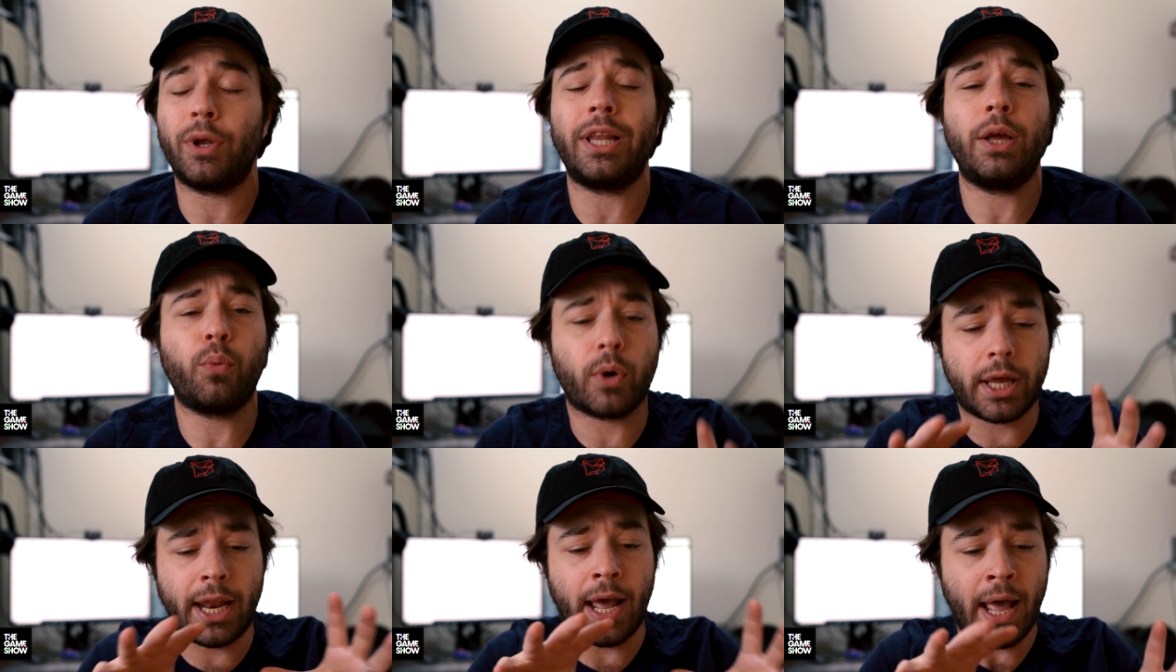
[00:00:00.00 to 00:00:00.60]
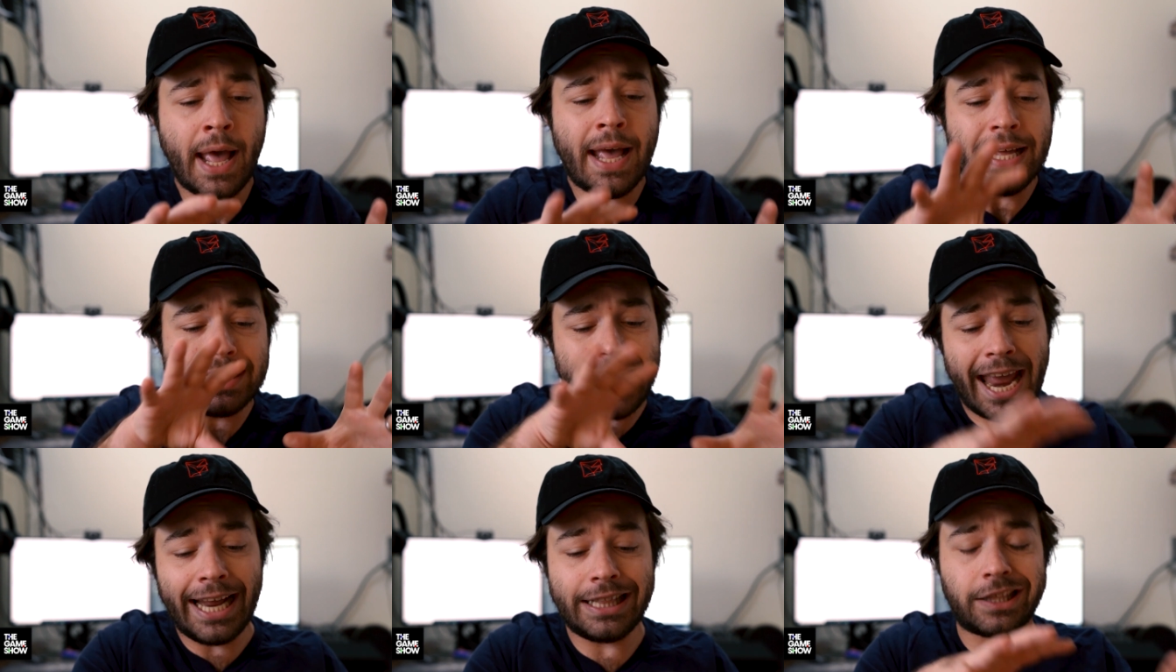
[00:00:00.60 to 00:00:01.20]
Really, we're gonna
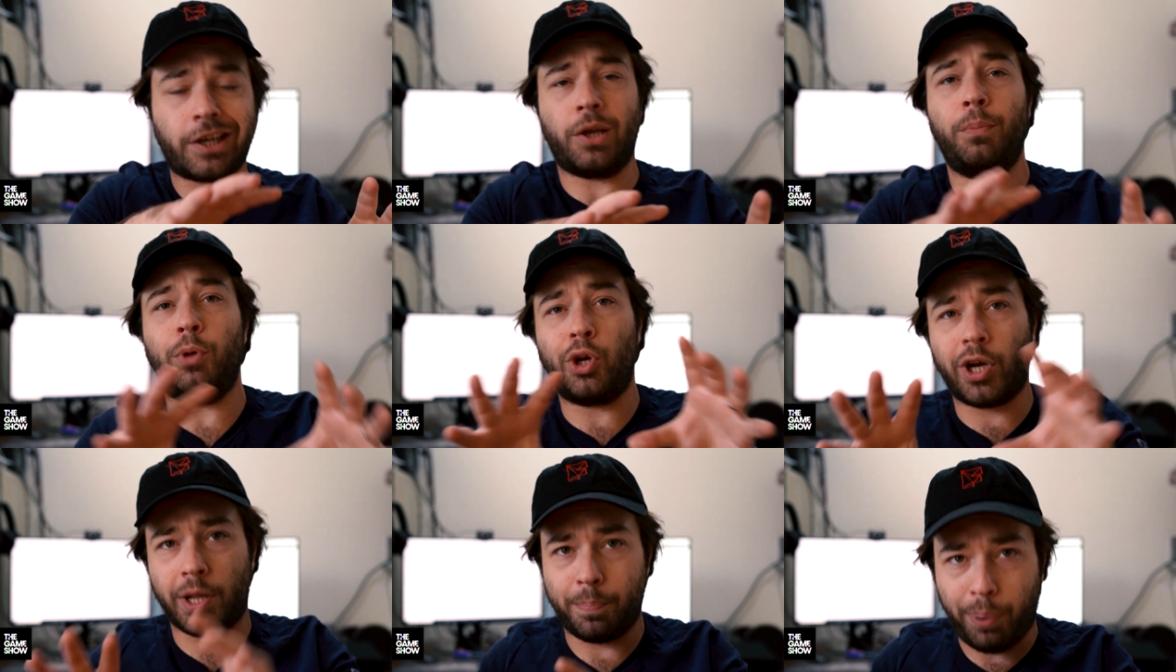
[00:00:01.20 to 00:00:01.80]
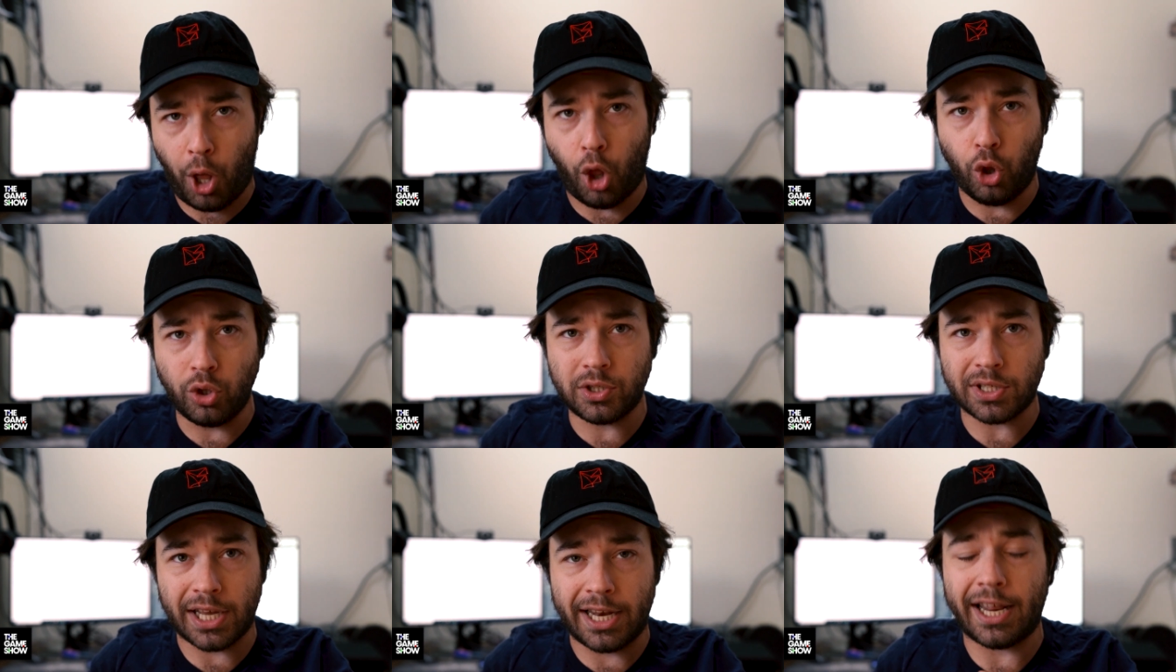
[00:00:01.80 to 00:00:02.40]
take the community
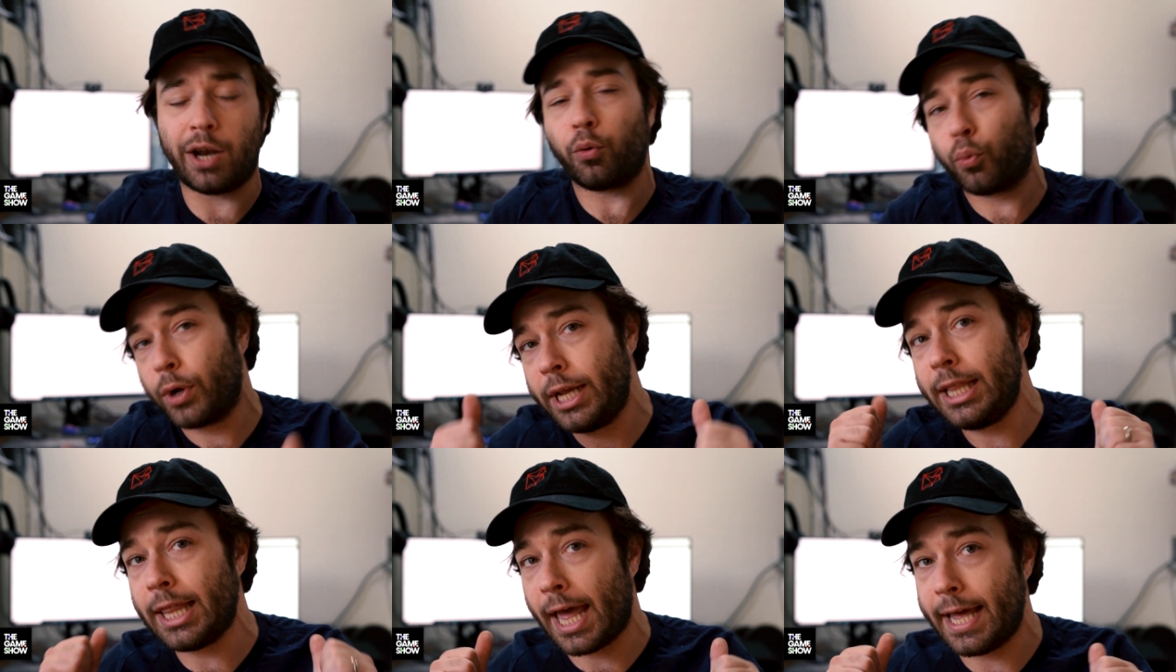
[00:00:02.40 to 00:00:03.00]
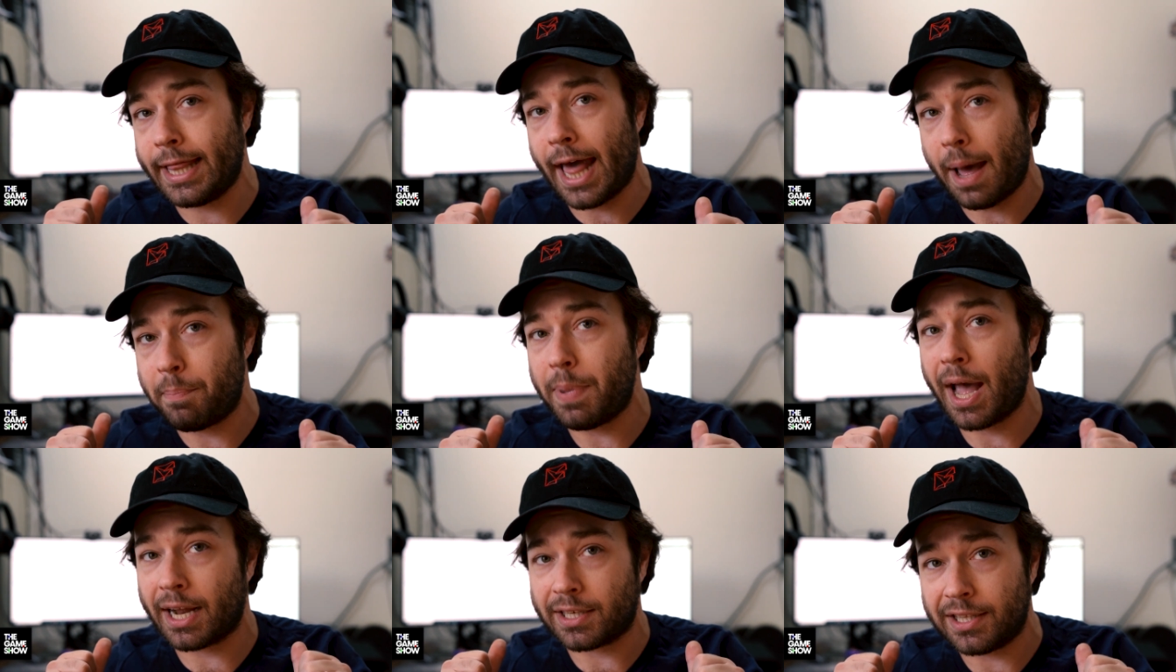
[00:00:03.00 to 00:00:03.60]
pulse and then relay
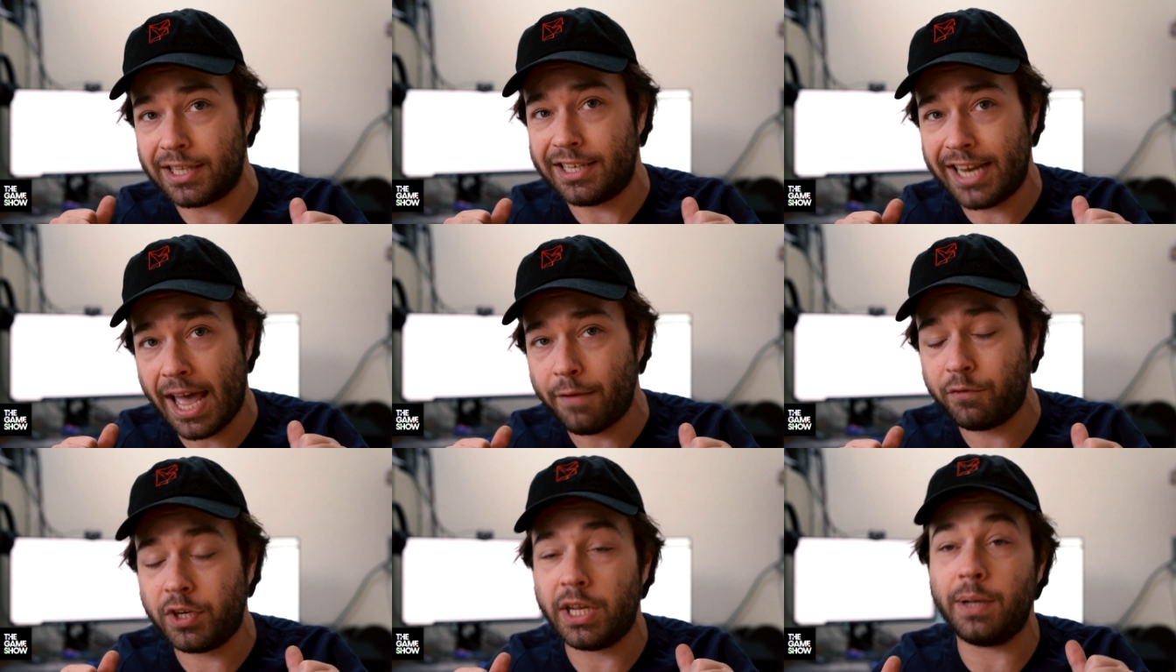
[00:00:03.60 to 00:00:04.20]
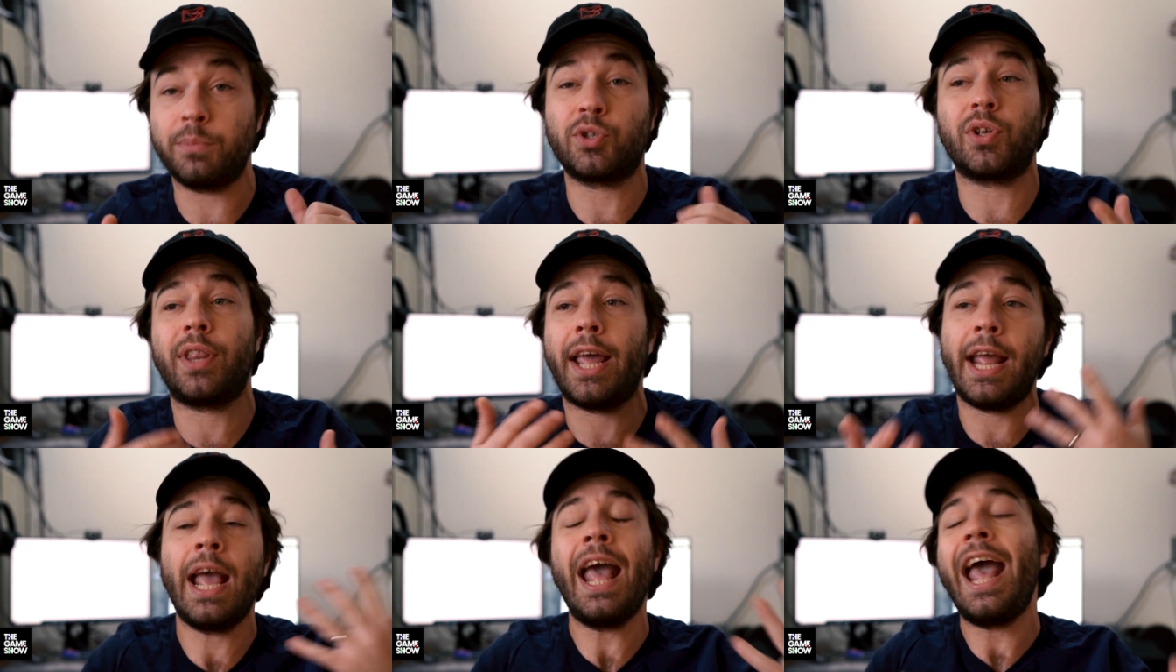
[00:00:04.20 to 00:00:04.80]
that back to the dev team so
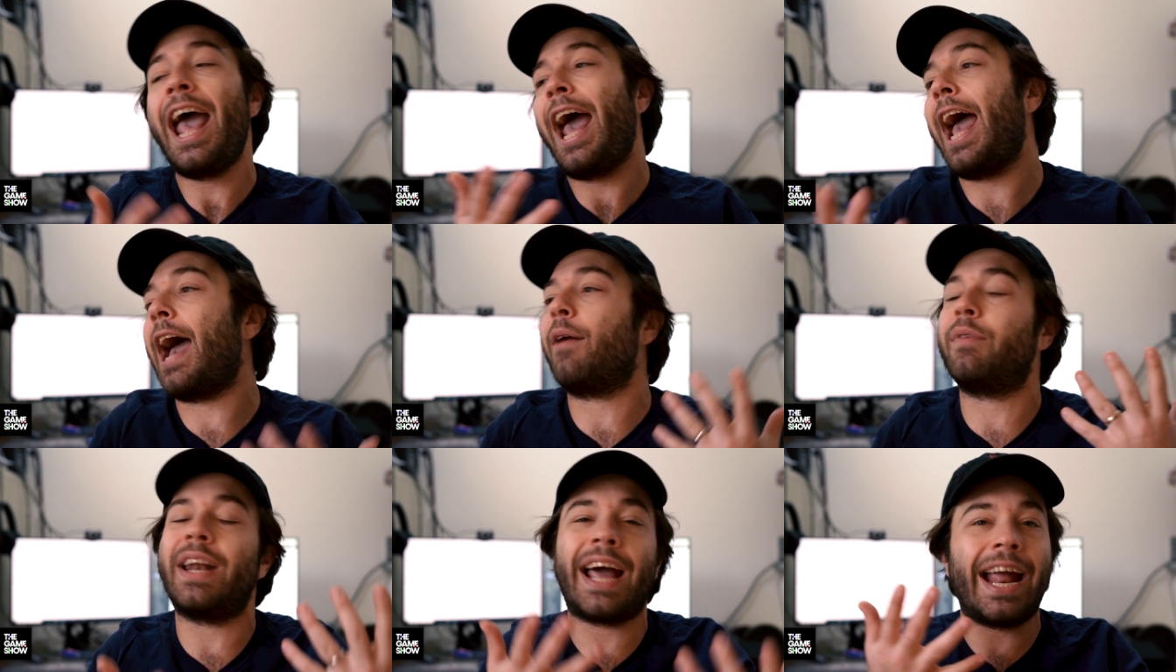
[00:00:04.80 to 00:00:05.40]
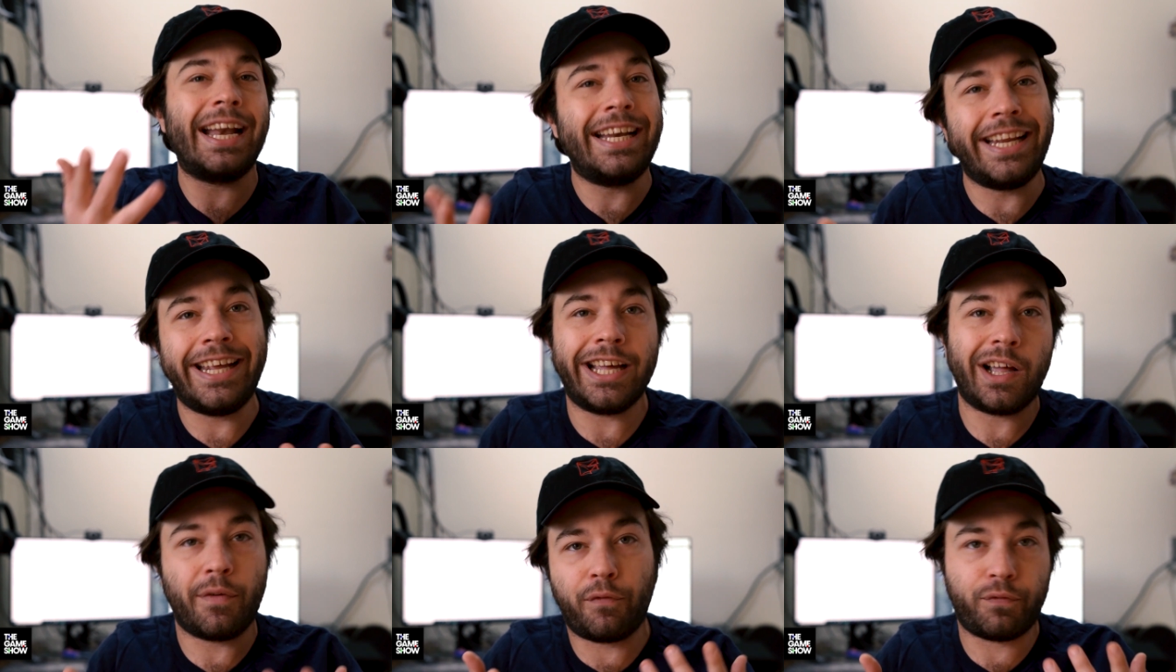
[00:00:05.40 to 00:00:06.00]
they have an
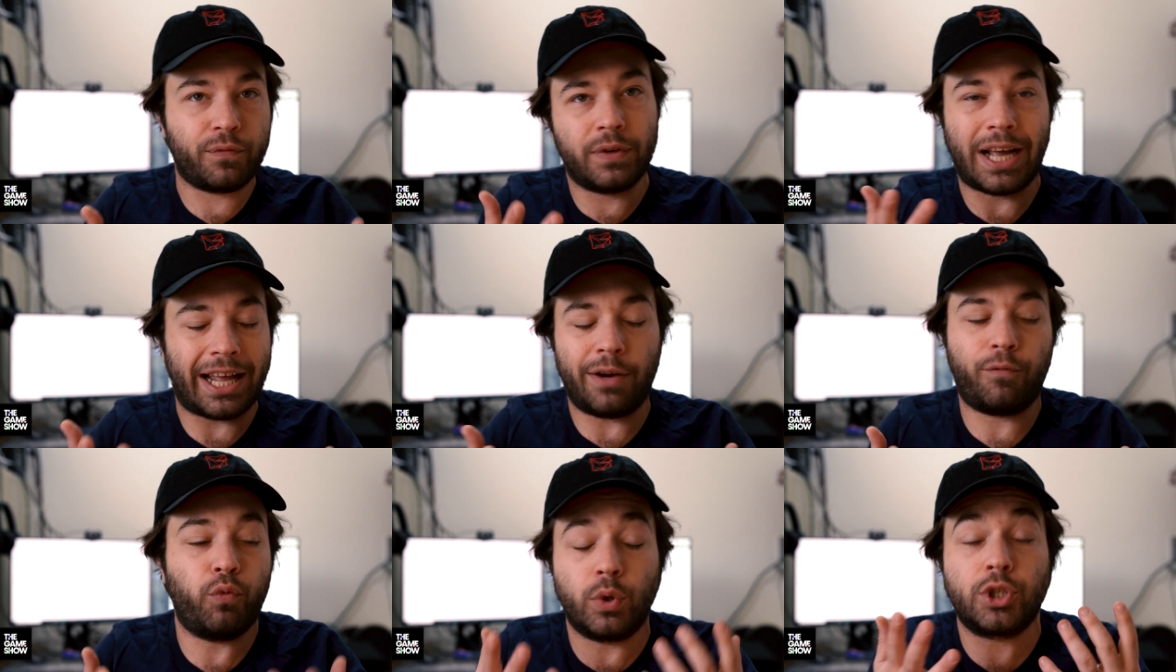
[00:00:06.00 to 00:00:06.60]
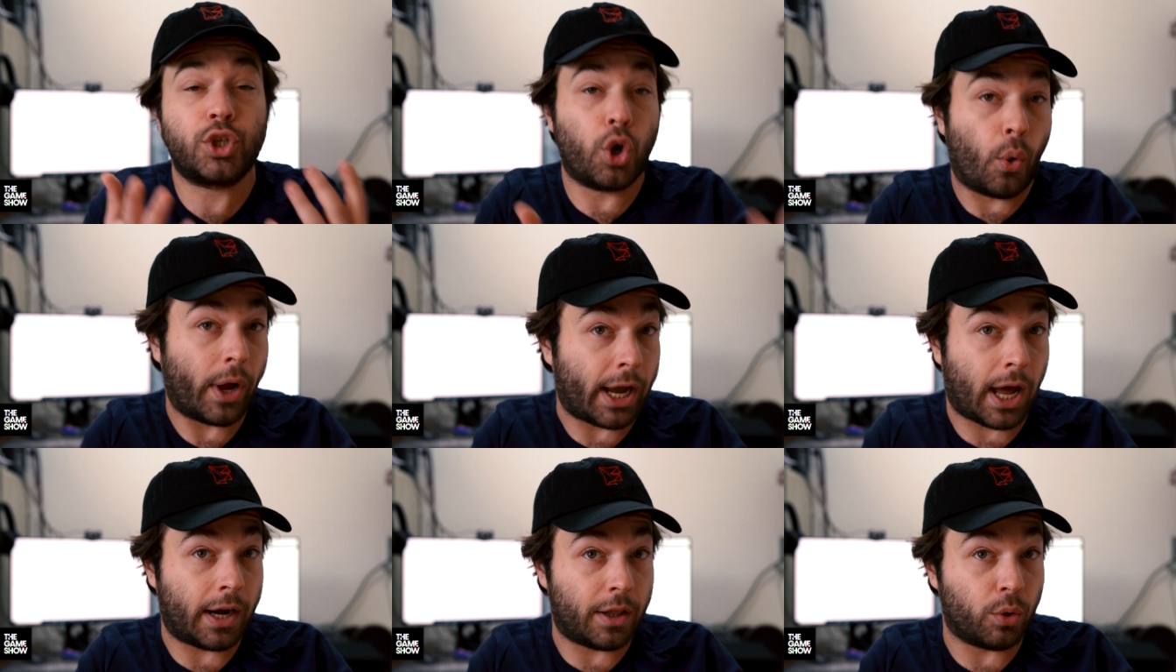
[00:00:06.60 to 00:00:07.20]
idea of kind of what's
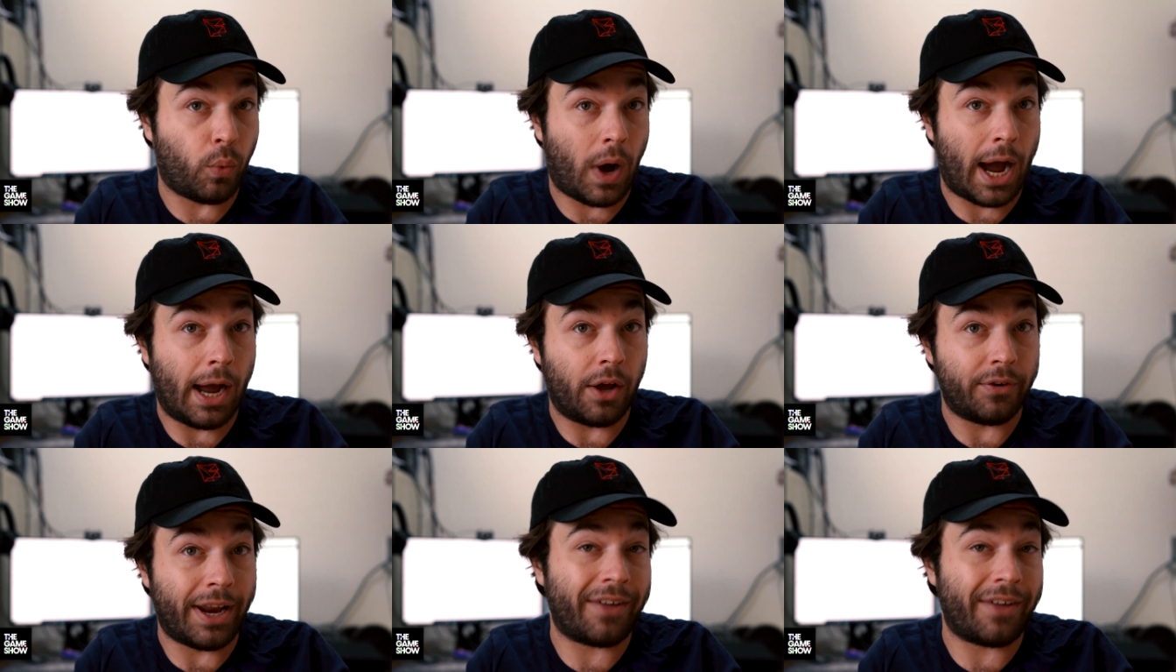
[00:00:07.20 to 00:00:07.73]
going on in the wild.